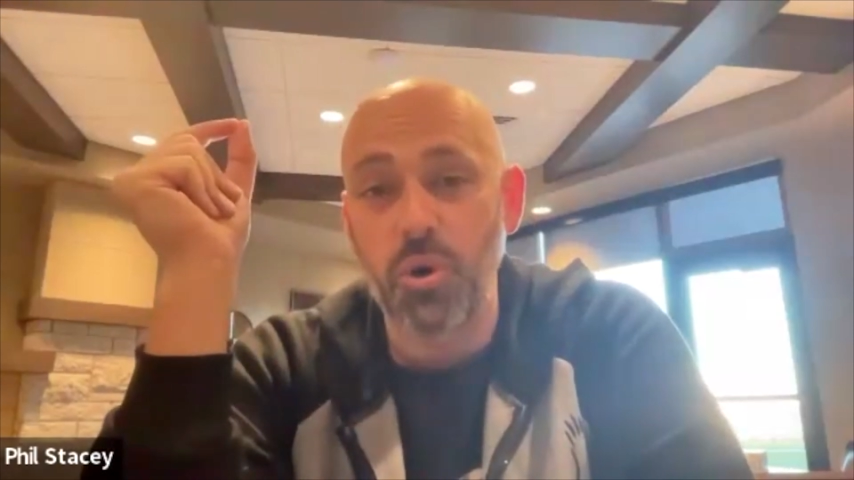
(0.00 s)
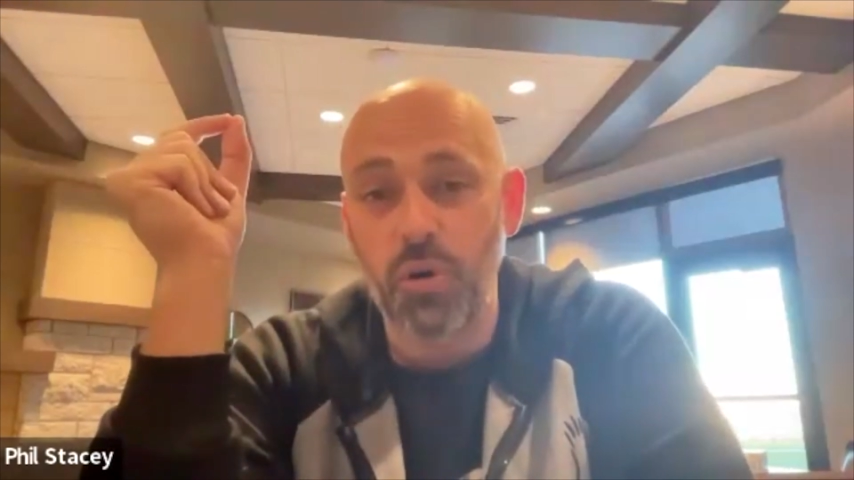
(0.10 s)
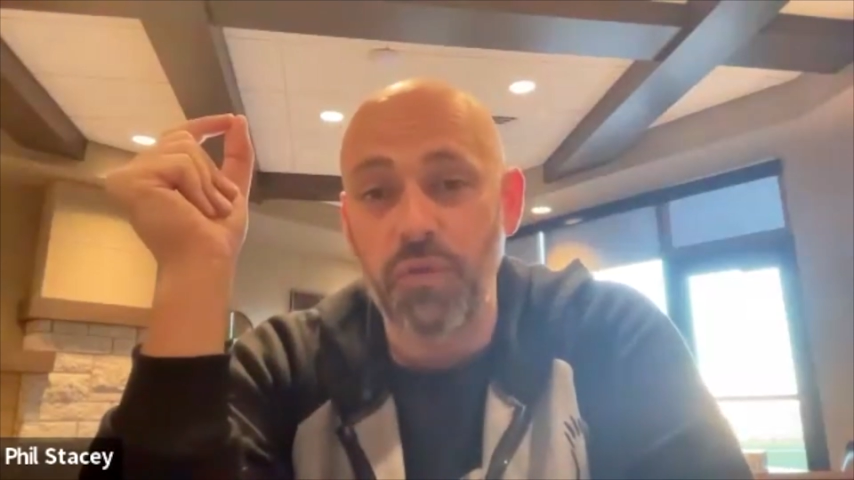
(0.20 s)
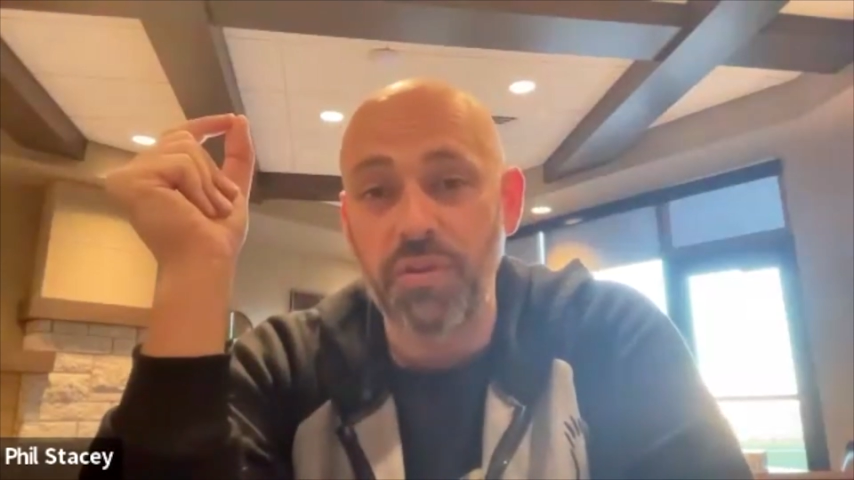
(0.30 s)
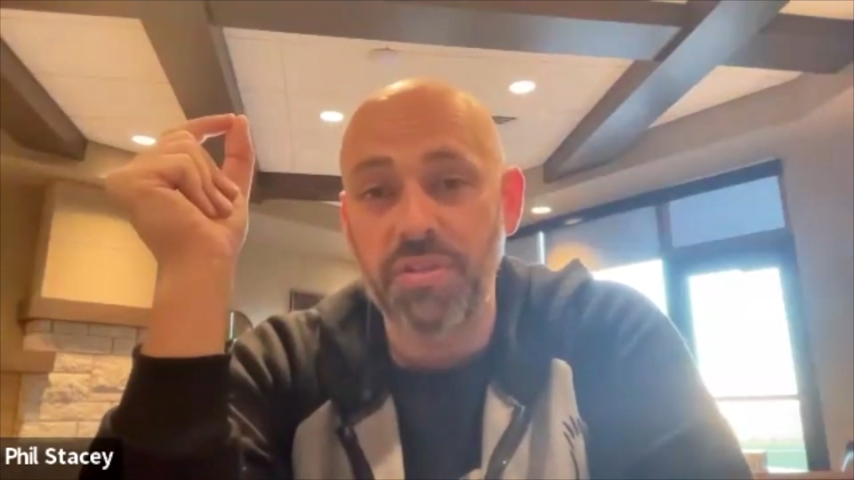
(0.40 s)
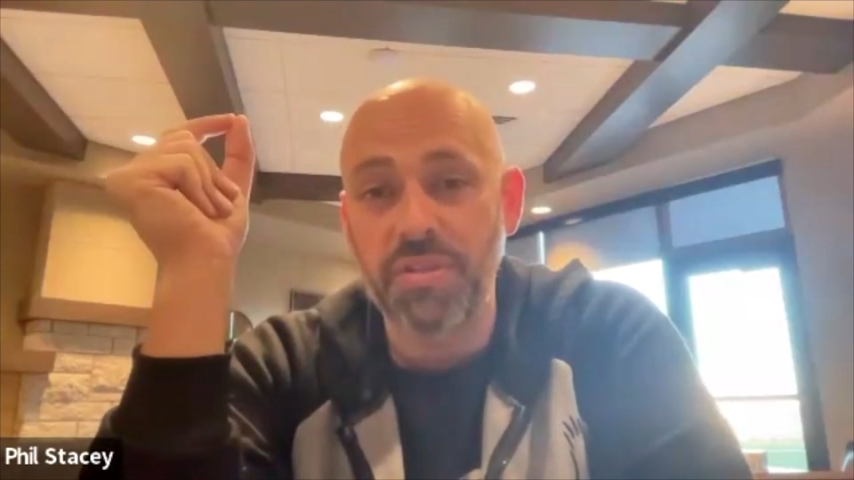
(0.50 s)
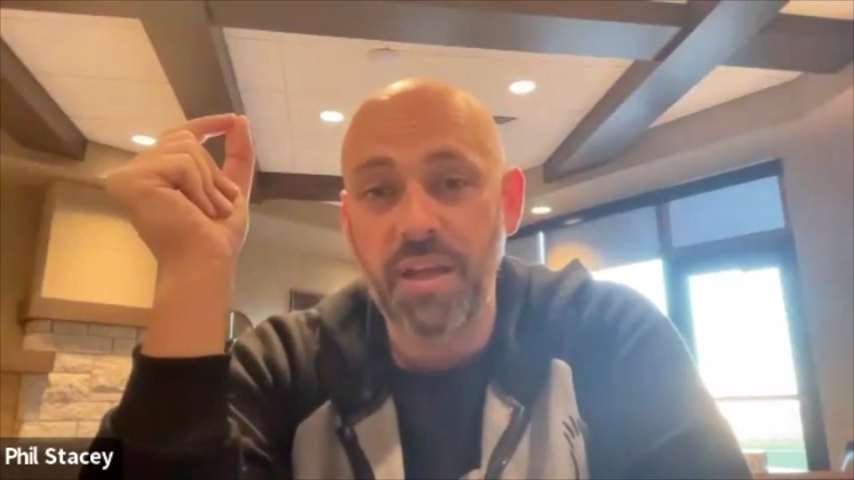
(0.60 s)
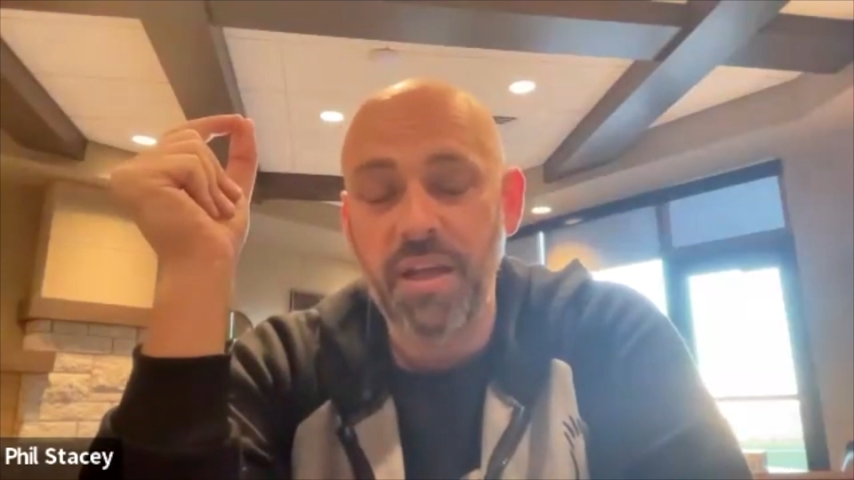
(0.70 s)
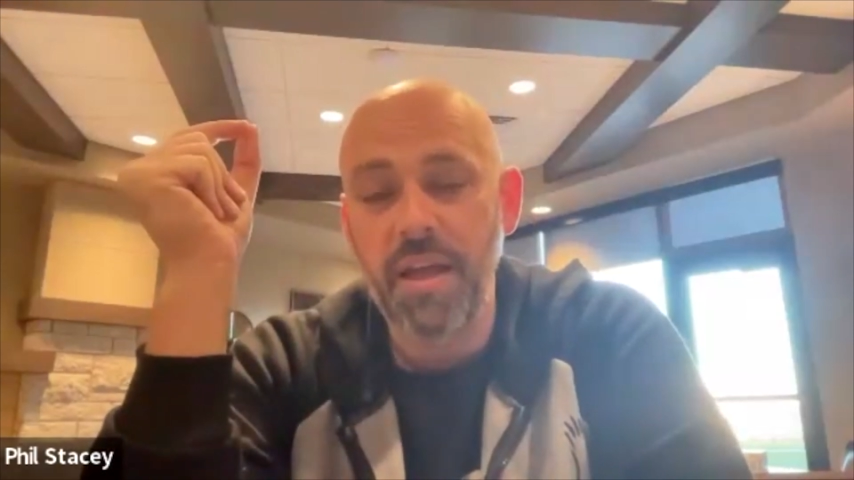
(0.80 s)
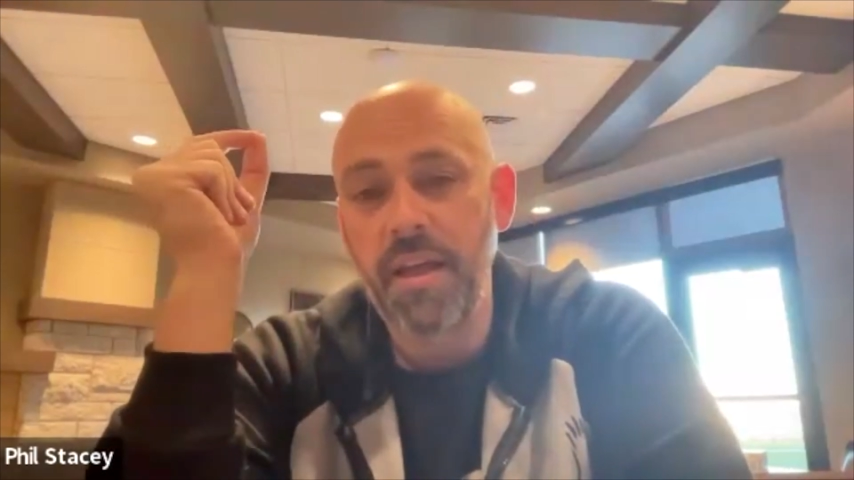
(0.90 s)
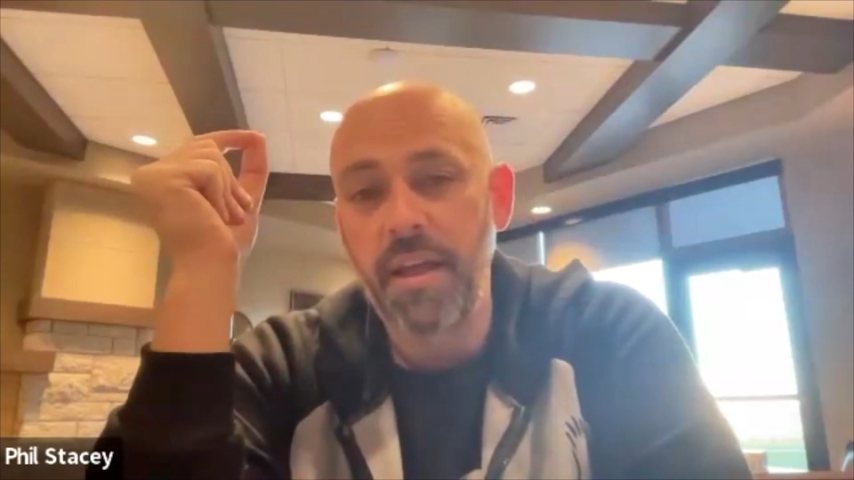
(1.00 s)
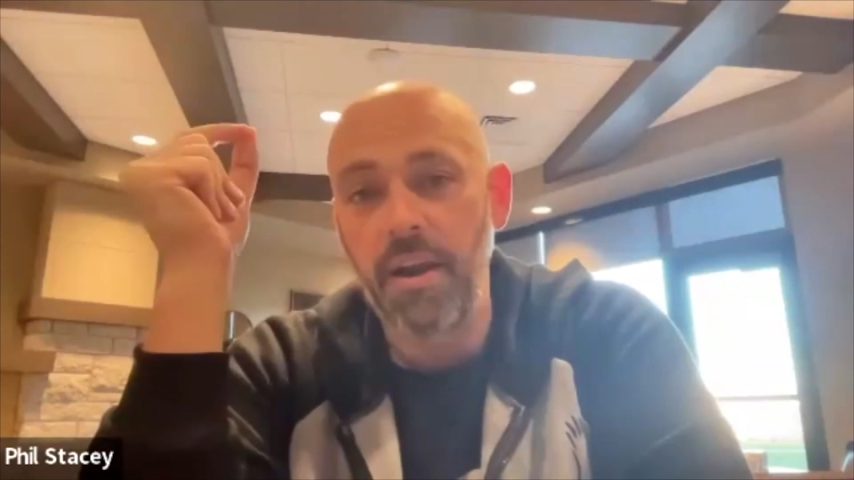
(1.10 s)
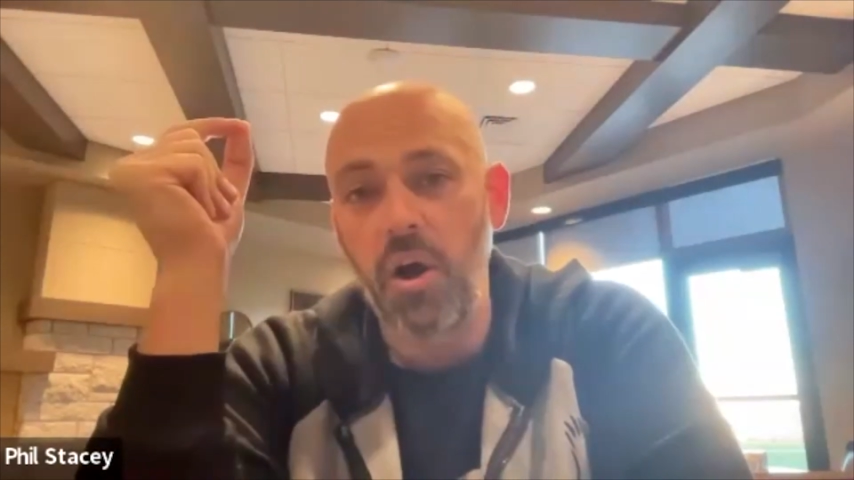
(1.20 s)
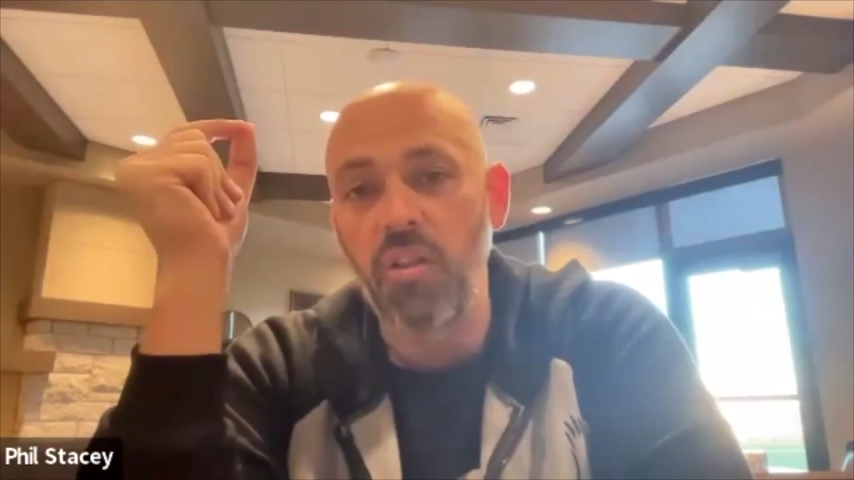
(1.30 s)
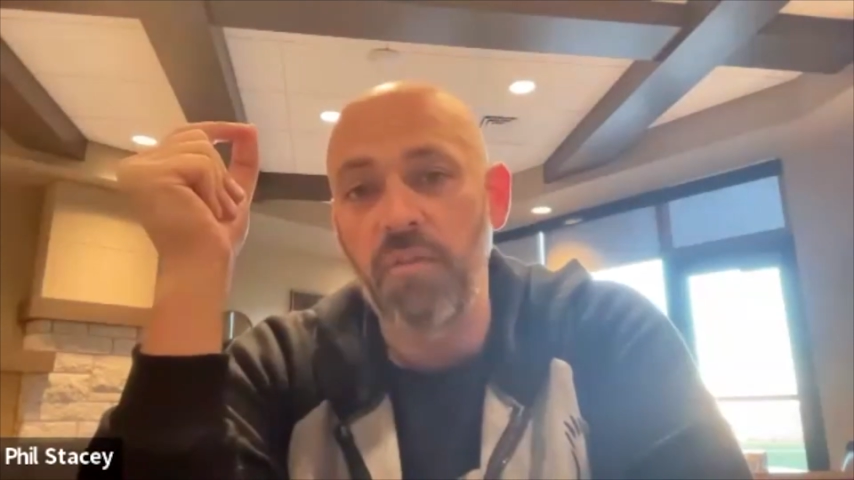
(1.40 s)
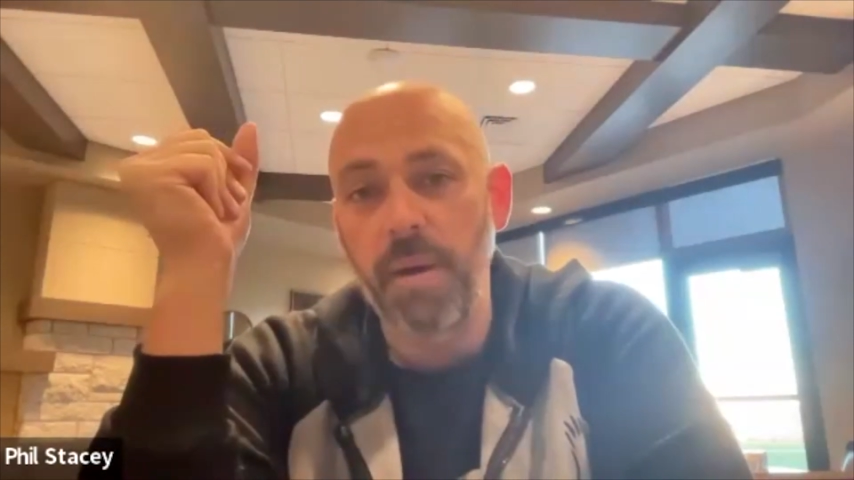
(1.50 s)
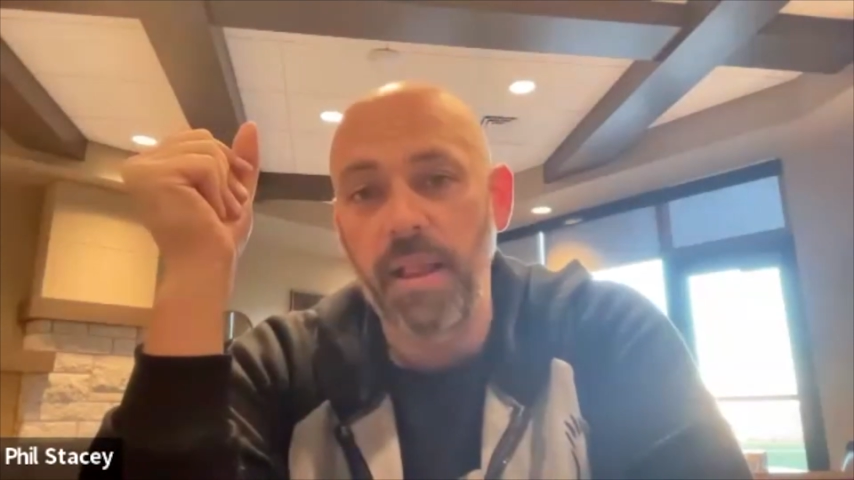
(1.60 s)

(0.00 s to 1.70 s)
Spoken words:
nervous in all of my